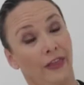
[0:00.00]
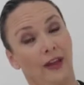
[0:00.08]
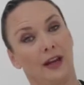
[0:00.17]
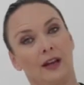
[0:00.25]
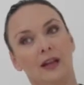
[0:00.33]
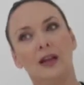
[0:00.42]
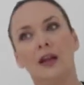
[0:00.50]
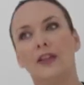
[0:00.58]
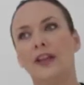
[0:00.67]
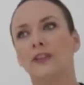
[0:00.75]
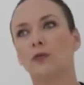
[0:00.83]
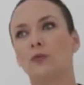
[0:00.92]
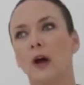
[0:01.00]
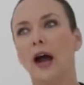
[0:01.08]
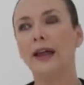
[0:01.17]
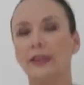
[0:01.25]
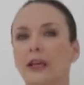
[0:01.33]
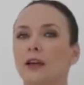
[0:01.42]
thing that's,
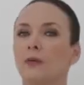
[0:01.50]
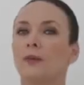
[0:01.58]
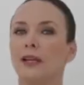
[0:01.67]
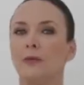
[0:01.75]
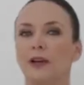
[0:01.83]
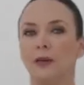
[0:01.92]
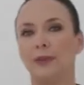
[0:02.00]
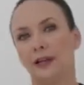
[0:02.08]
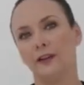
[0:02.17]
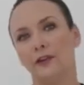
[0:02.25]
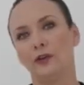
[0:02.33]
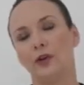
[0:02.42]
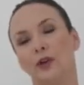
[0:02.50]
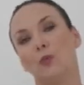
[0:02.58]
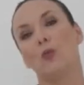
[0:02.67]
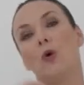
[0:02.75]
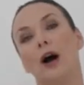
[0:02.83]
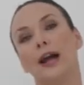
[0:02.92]
I think, a really, really big concern,
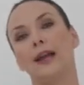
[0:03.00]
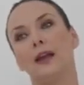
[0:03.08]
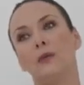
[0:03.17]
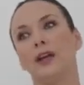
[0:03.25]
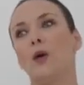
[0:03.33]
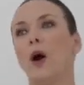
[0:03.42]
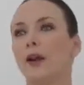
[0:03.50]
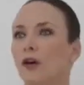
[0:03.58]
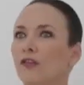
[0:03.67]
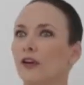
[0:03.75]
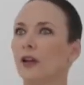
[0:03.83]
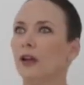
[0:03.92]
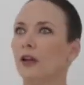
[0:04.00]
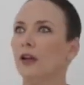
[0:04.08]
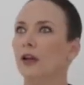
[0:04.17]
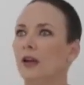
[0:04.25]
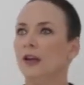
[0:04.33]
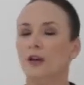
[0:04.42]
and why we quite often
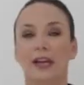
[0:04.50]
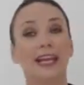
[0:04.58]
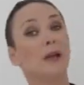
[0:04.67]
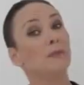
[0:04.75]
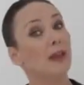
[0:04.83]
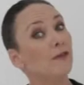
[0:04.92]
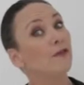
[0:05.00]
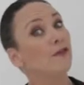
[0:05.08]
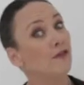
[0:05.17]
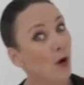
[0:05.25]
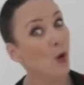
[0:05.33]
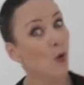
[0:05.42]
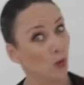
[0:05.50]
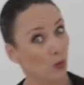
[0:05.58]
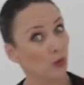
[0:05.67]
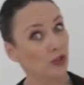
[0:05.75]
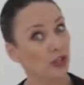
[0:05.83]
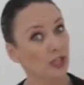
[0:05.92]
can be
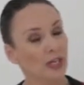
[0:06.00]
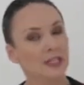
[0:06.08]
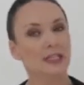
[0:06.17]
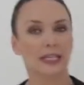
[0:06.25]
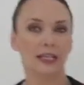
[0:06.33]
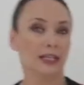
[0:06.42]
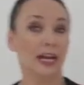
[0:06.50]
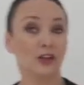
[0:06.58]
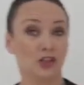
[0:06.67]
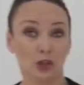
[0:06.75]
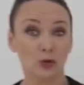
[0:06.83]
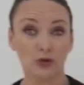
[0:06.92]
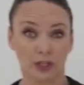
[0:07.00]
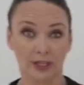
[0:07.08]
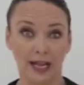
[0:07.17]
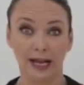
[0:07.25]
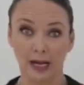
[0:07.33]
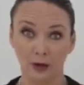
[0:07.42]
fooled to think that our children are
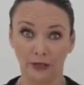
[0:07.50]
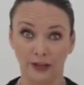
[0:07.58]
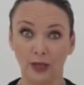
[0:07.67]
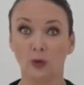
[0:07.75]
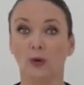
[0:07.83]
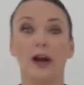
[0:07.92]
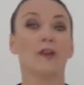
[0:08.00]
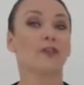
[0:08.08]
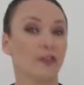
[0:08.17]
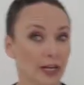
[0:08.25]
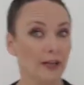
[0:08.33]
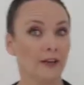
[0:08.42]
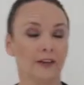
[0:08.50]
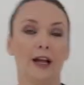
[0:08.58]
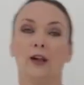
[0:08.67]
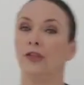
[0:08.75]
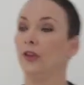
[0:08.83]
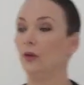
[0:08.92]
healthy, or our friend is
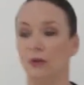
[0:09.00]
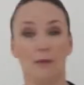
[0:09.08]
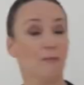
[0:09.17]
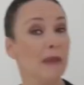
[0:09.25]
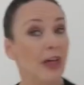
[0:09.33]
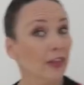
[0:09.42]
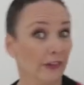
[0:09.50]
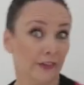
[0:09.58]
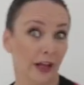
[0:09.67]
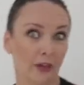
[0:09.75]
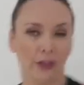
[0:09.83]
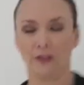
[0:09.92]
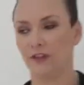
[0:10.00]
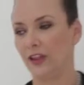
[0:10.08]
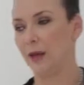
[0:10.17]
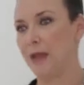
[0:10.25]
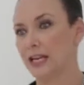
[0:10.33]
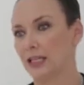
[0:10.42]
healthy, or our mother's healthy for
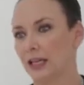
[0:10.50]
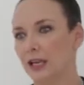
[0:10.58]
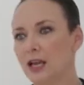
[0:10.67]
that matter,